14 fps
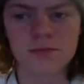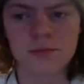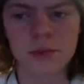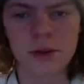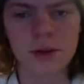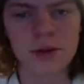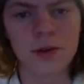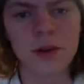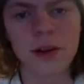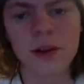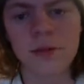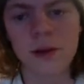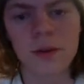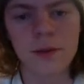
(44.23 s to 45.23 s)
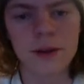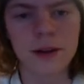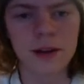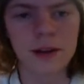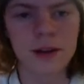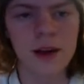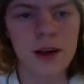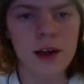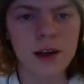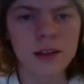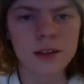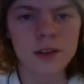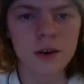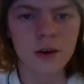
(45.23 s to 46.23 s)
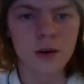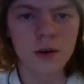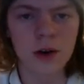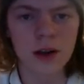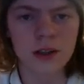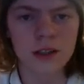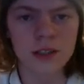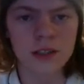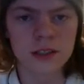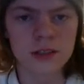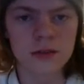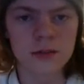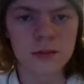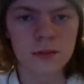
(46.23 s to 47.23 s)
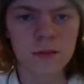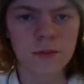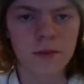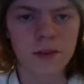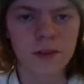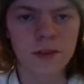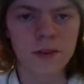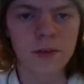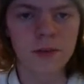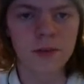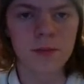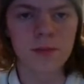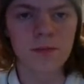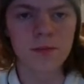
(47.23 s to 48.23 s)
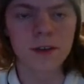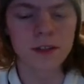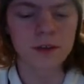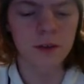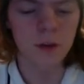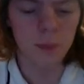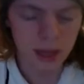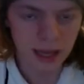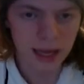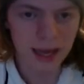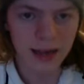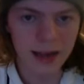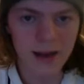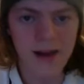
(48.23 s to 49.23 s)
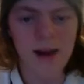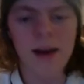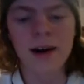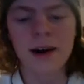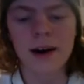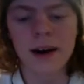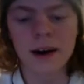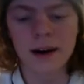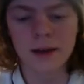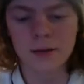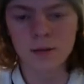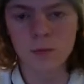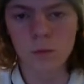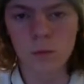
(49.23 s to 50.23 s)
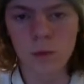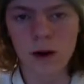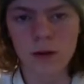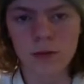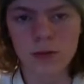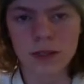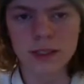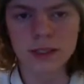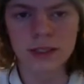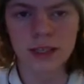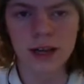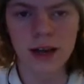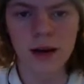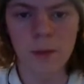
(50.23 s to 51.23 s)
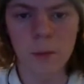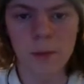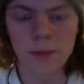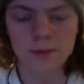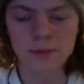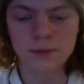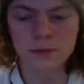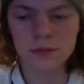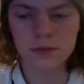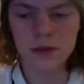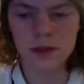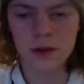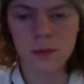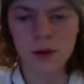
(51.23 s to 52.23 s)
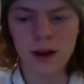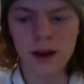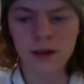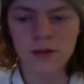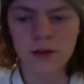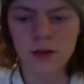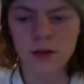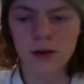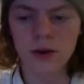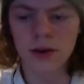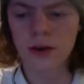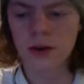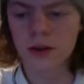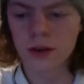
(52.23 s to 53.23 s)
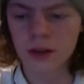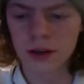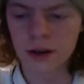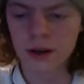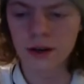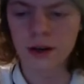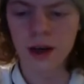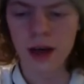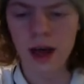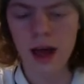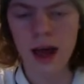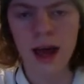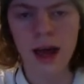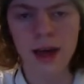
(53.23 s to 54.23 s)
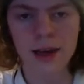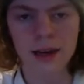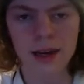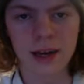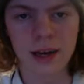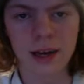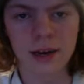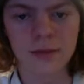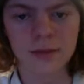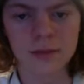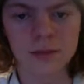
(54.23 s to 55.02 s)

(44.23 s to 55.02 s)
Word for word: pretty cool in my opinion. So I'll just firstly, first of all, play um, what was um, what I recorded earlier, and um,